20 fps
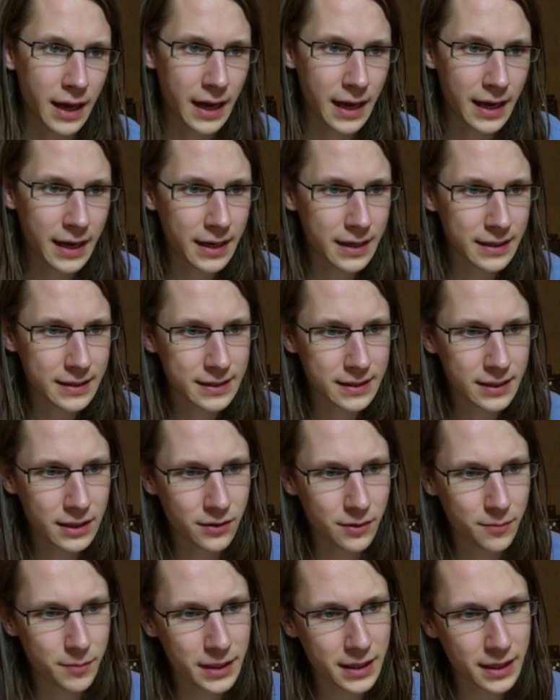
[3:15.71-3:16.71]
And
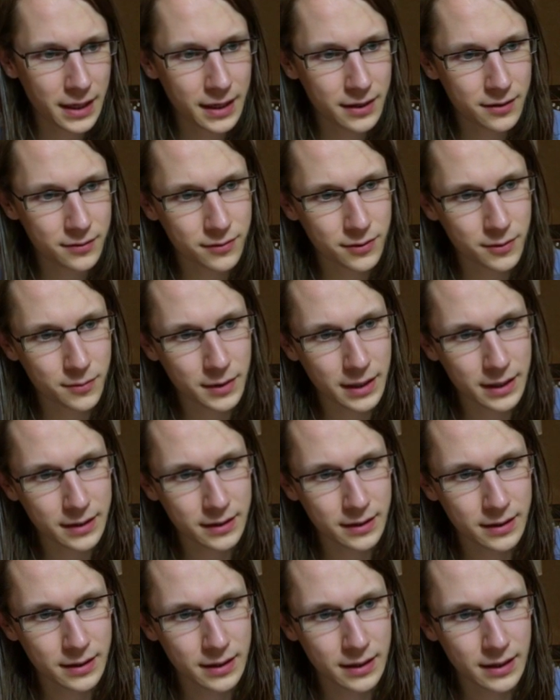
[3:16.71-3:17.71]
still a bit later from
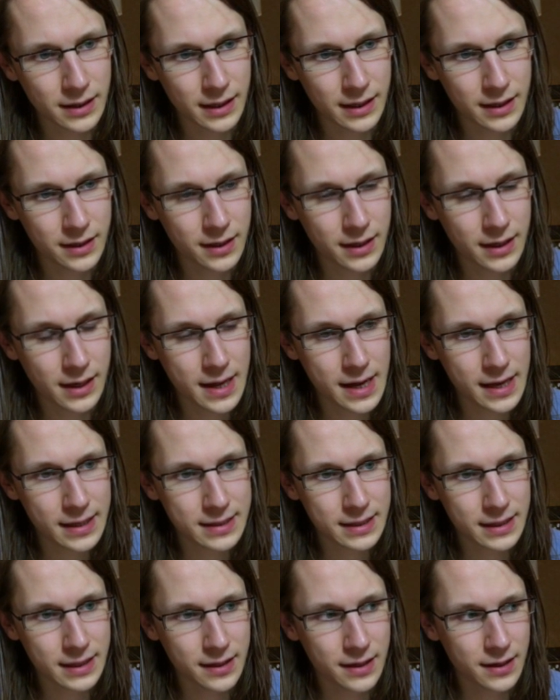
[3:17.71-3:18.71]
that, it
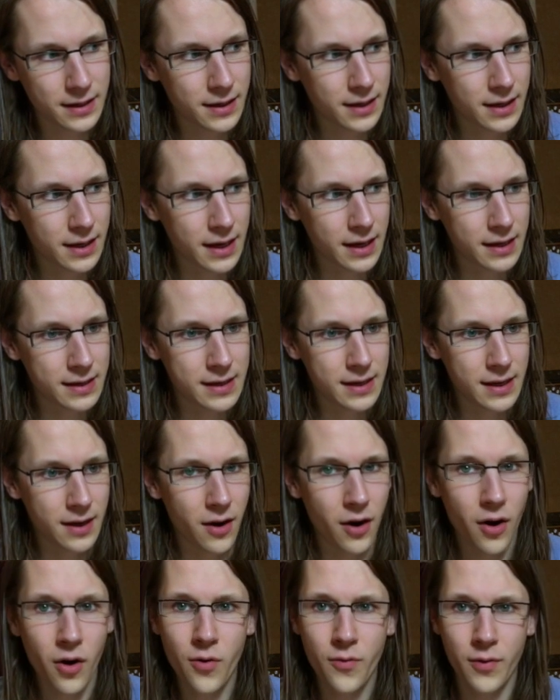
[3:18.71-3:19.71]
gets in at the
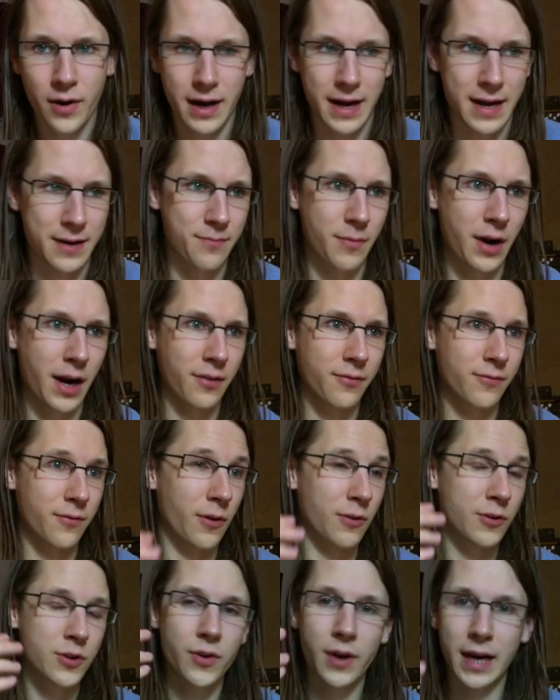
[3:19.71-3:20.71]
overhead
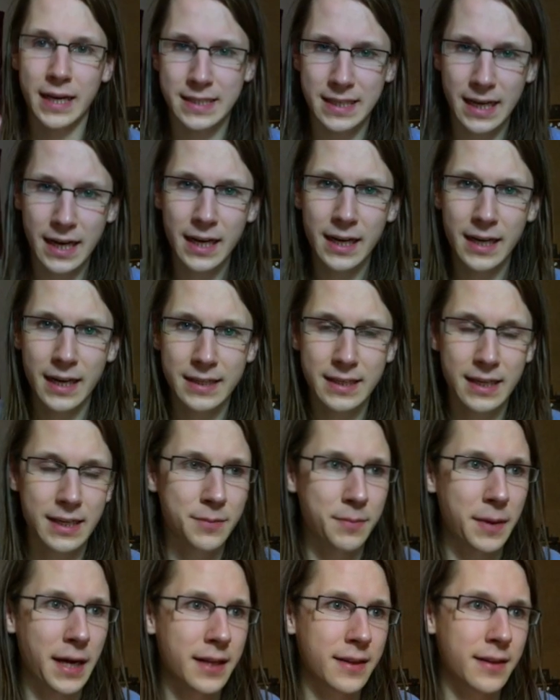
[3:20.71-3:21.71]
microphone. So exactly as
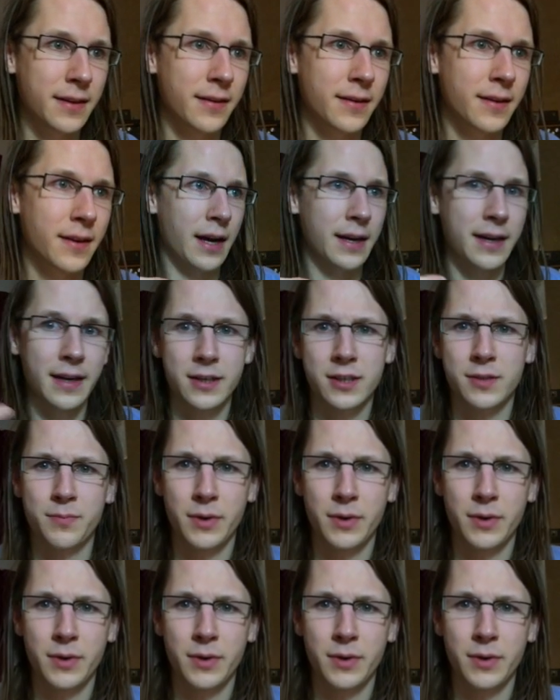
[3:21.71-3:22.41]
expected, and that's